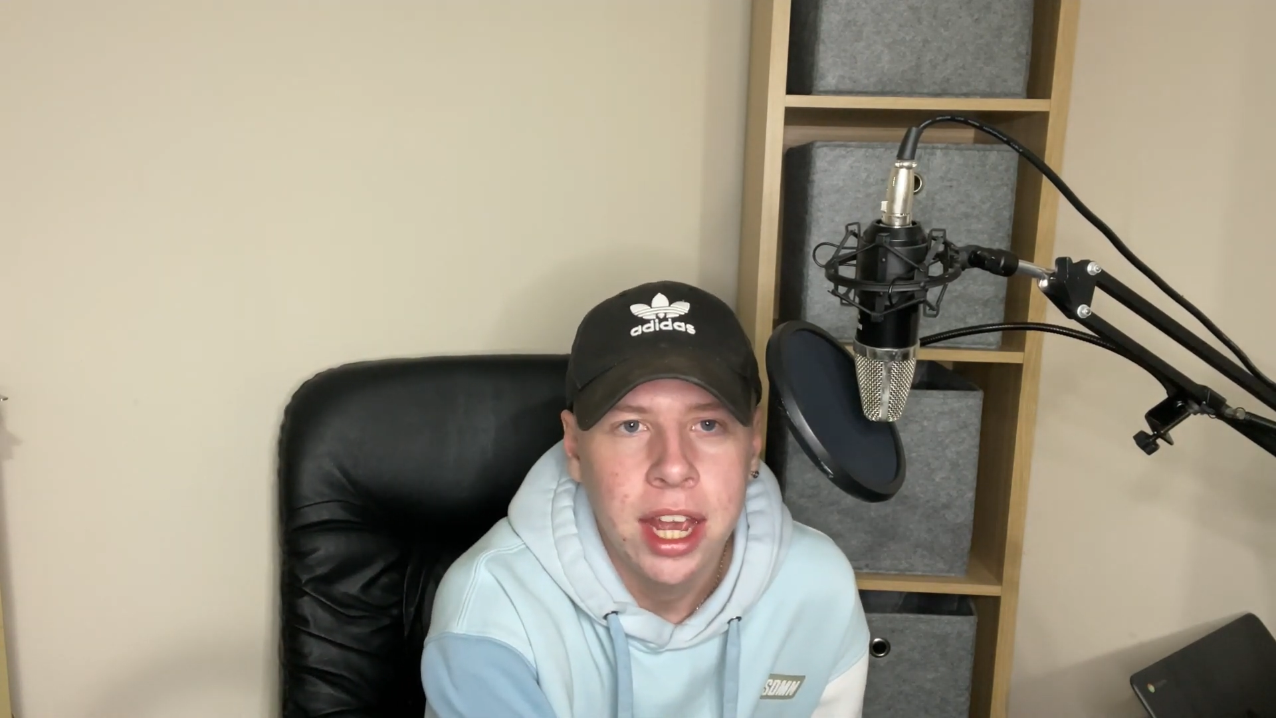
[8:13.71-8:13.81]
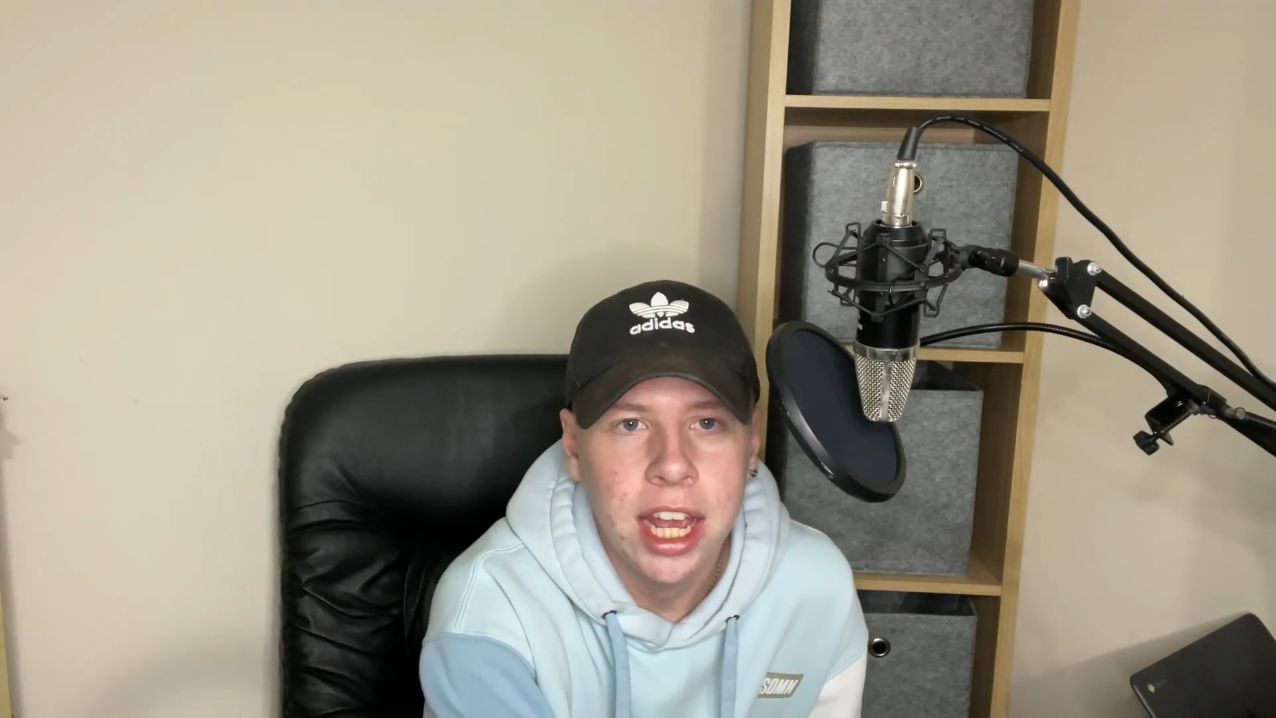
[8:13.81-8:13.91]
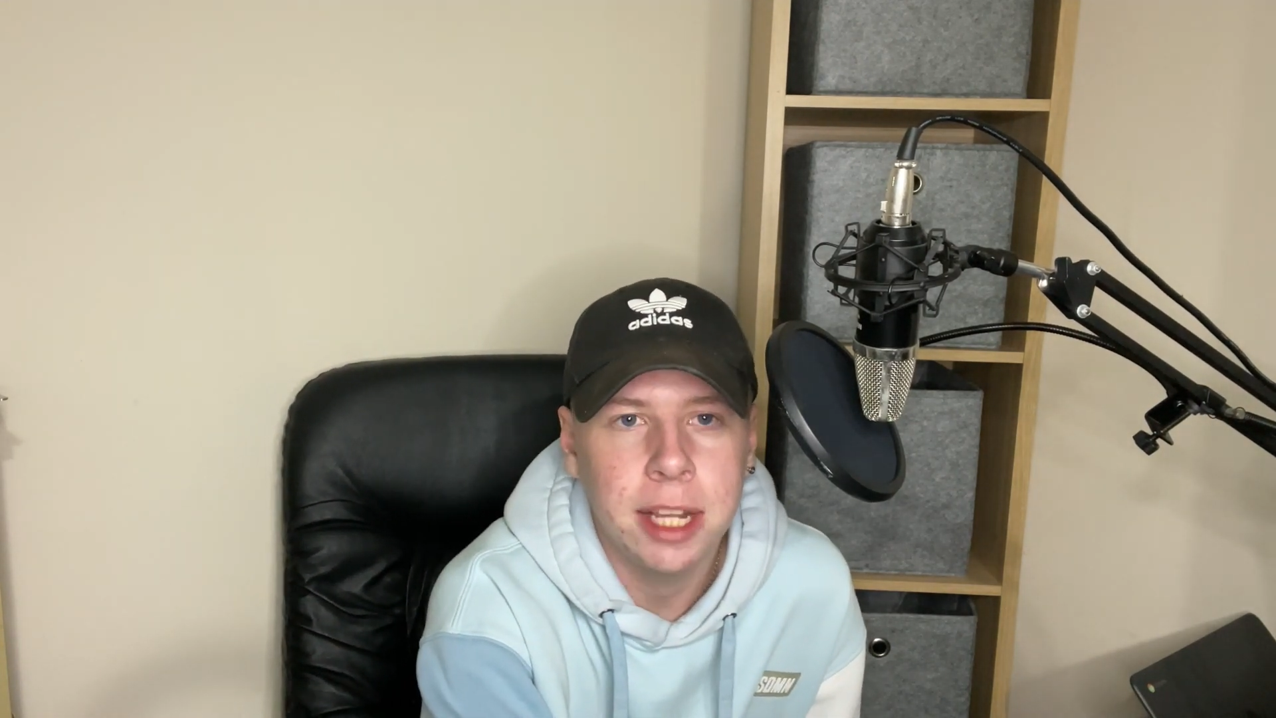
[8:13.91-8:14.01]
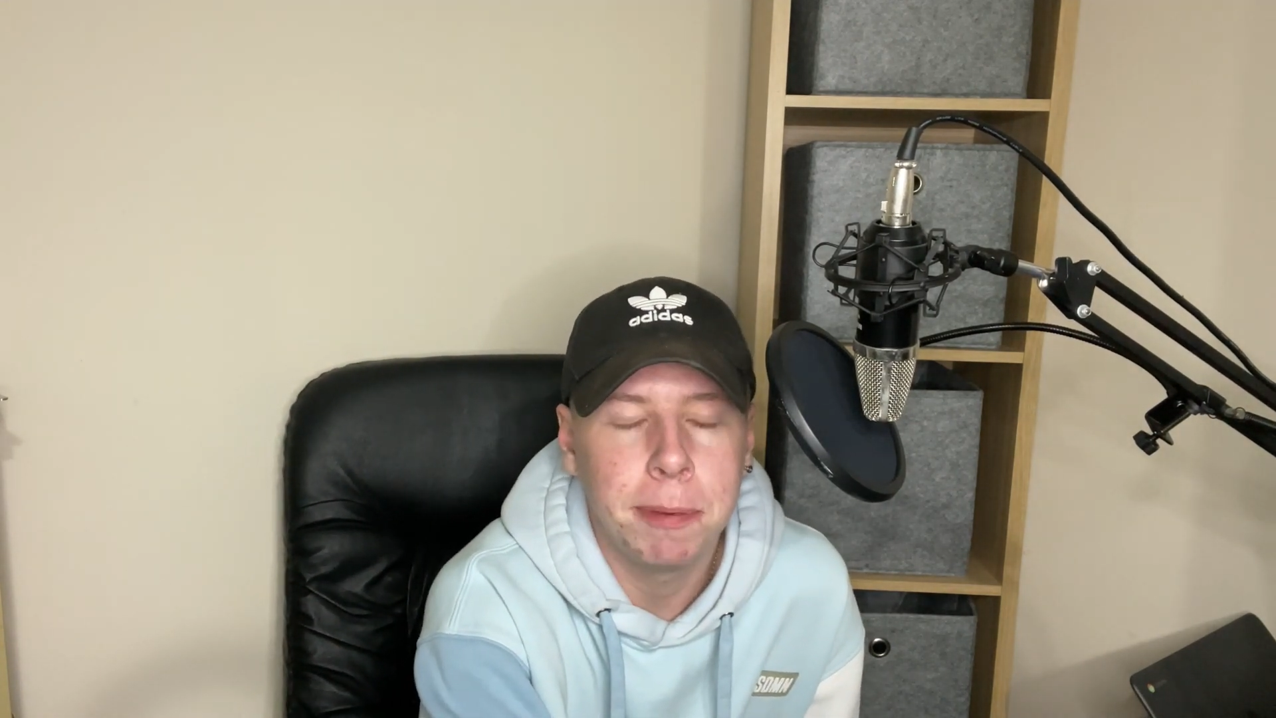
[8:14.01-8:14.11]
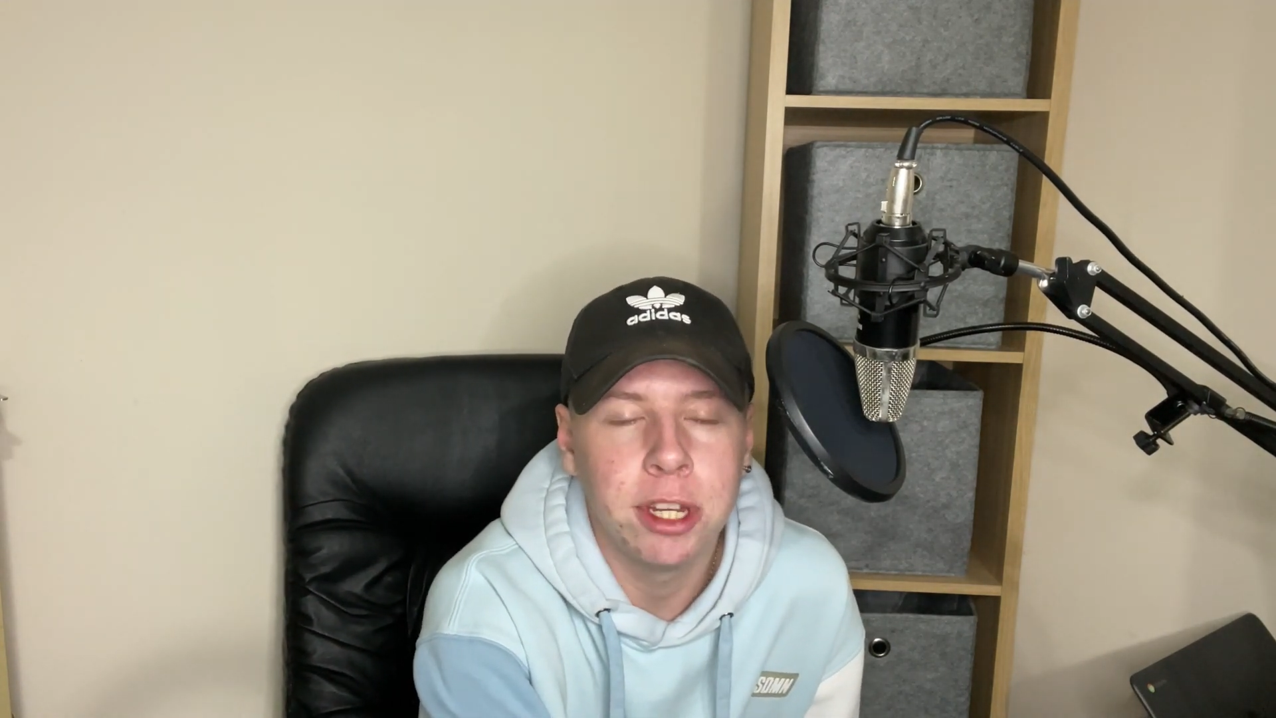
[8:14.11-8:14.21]

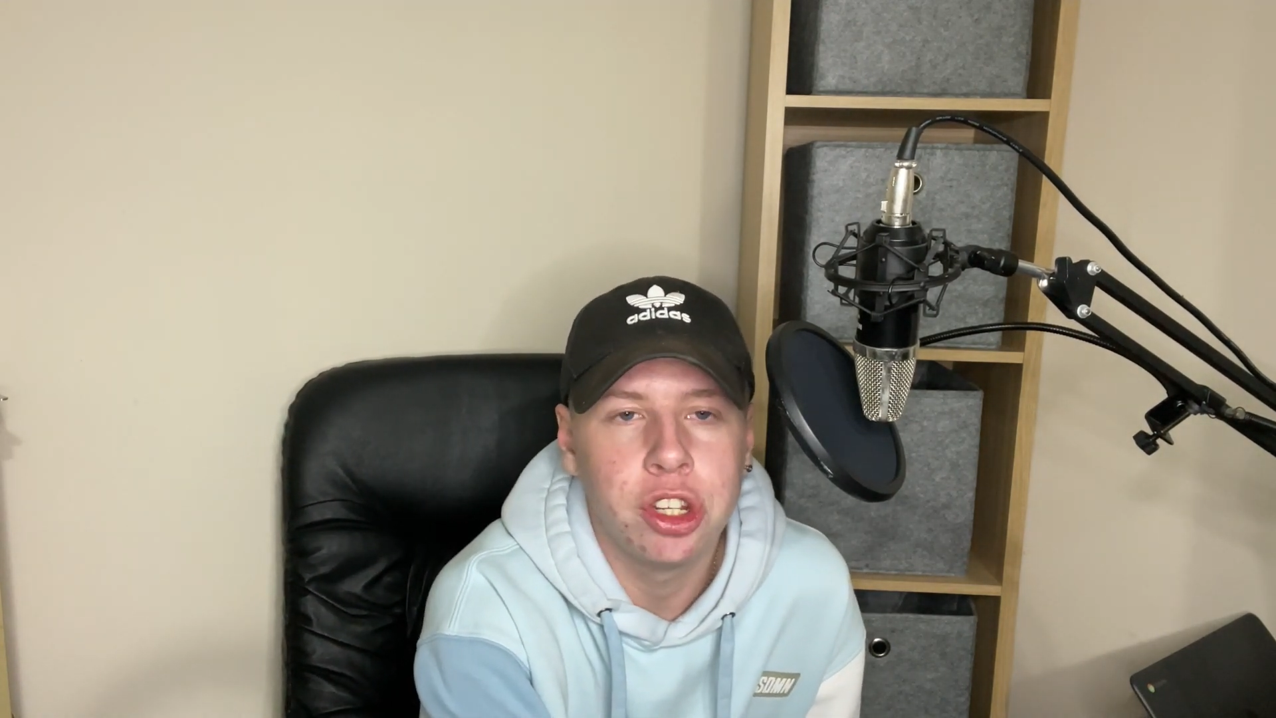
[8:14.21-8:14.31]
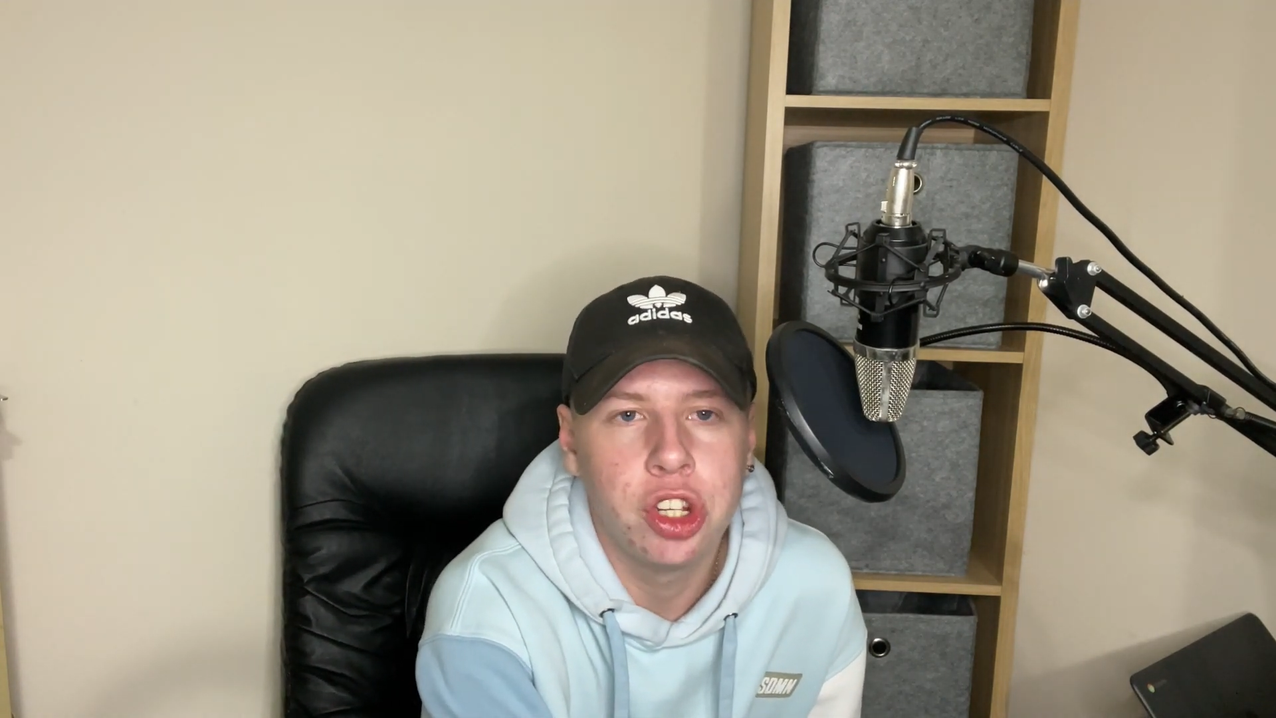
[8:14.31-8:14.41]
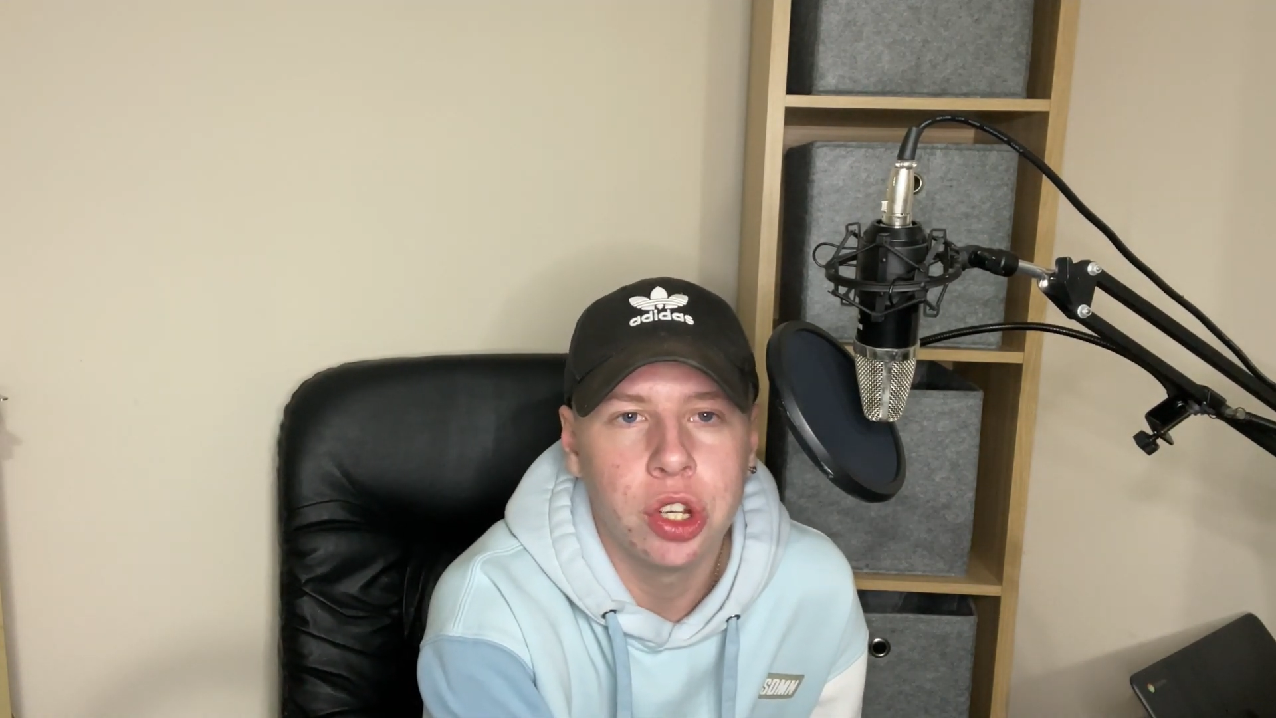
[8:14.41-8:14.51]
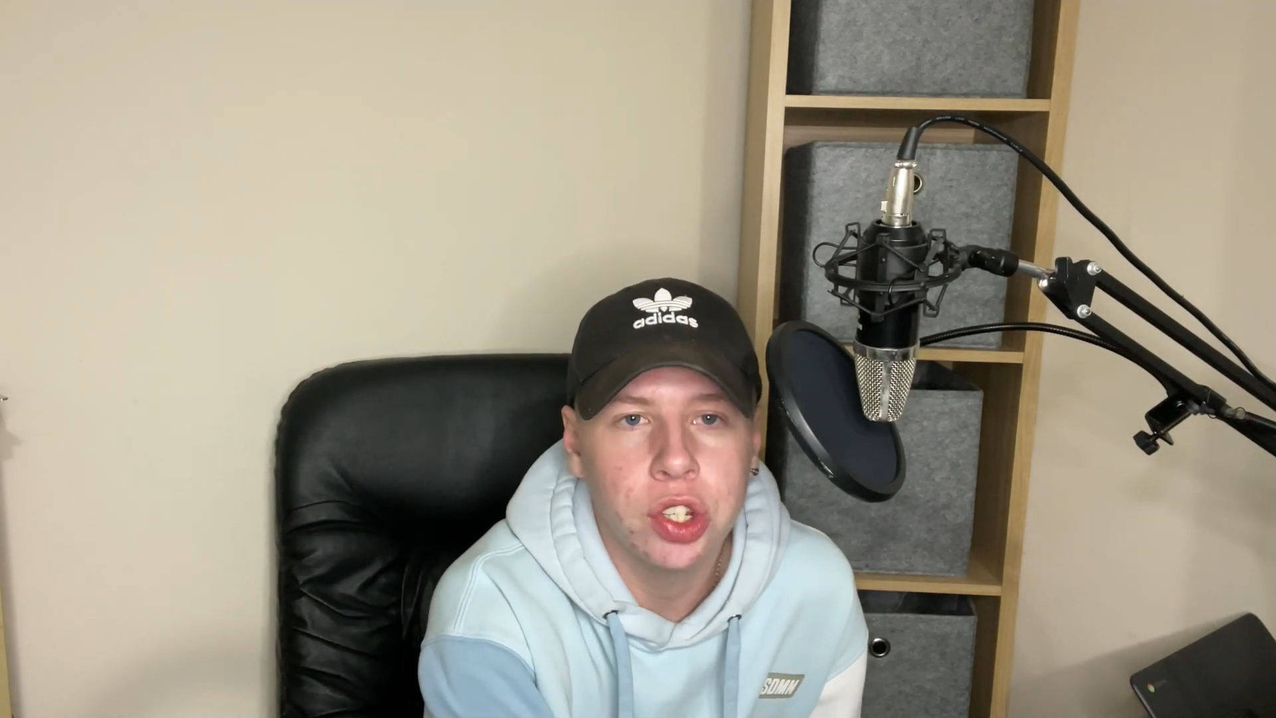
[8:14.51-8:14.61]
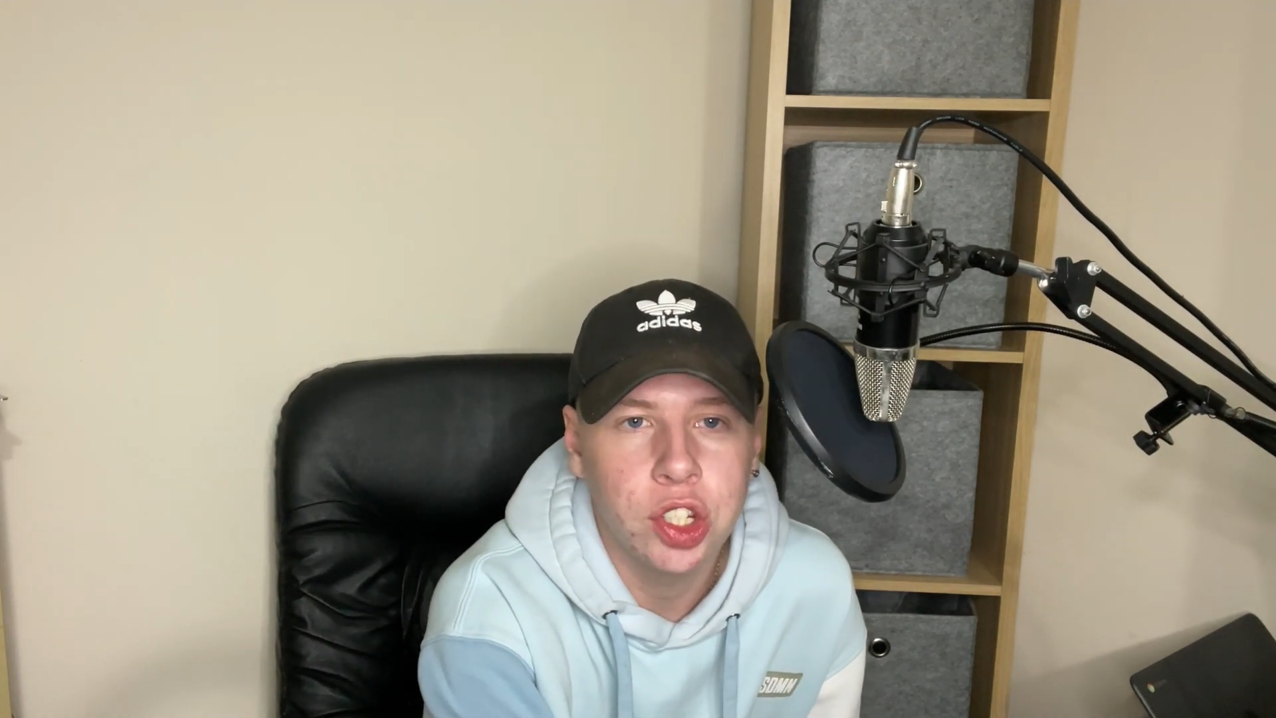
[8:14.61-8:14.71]
He's been
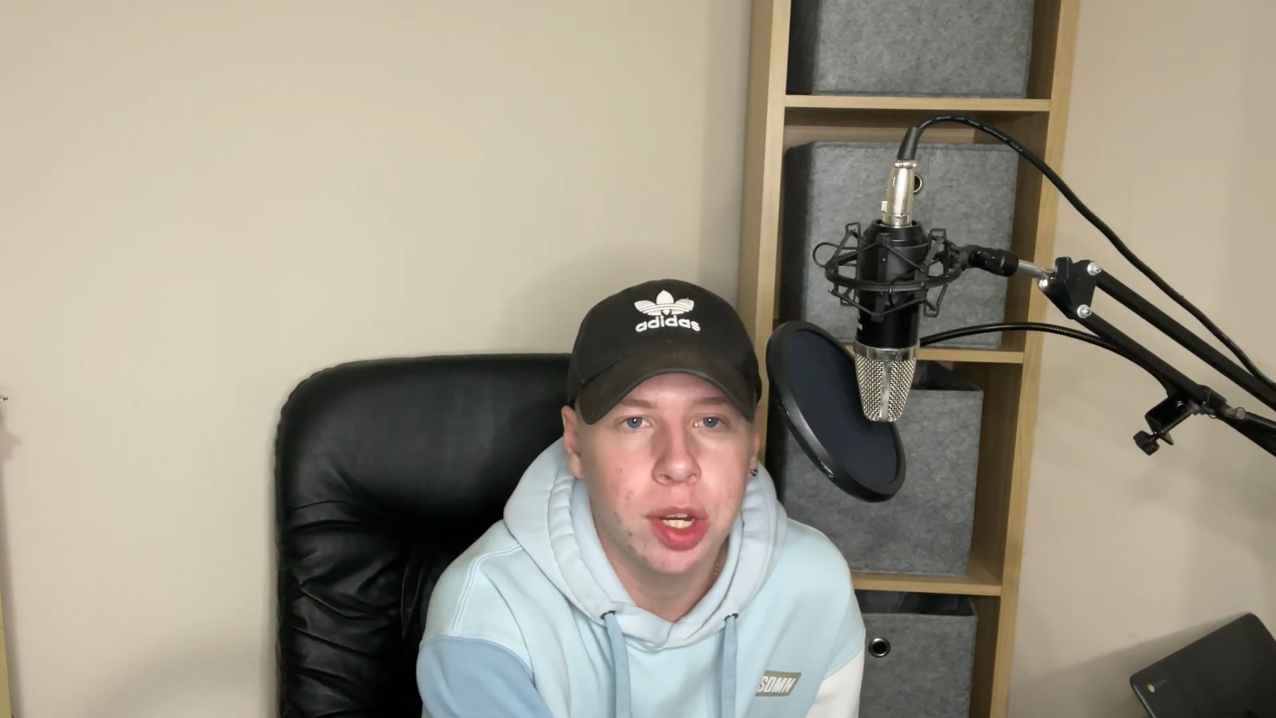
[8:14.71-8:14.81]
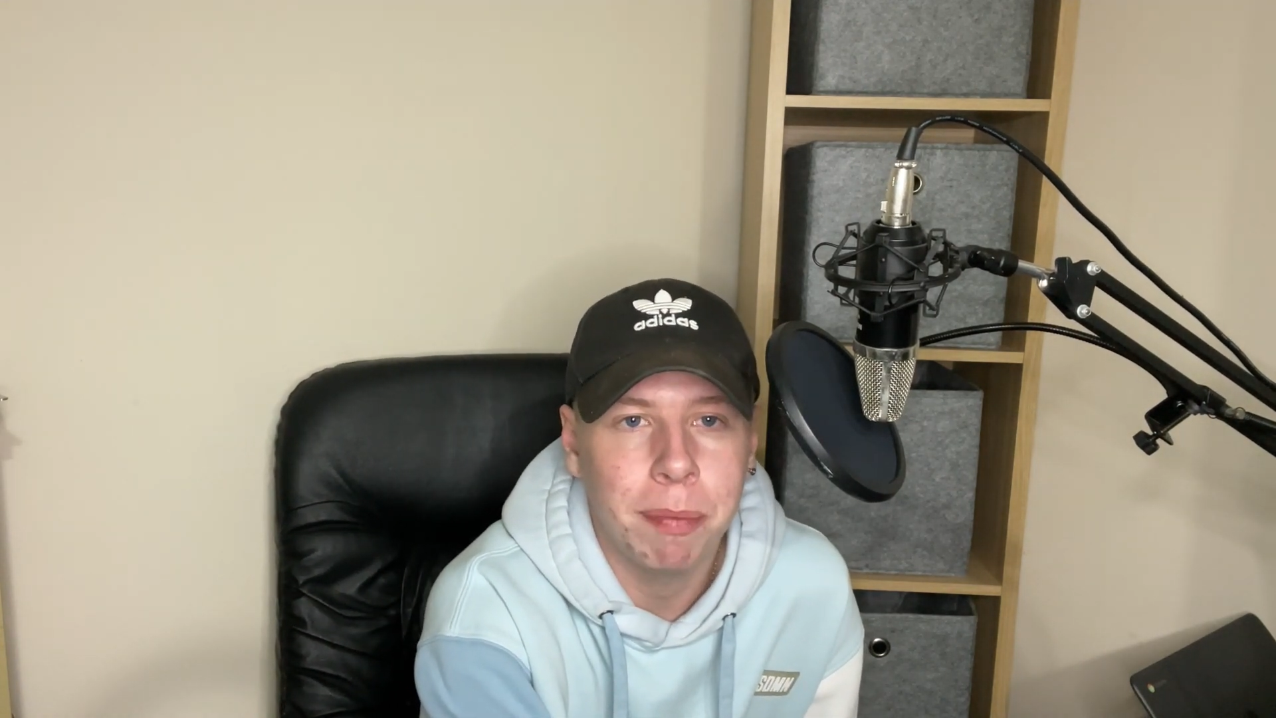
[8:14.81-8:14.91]
just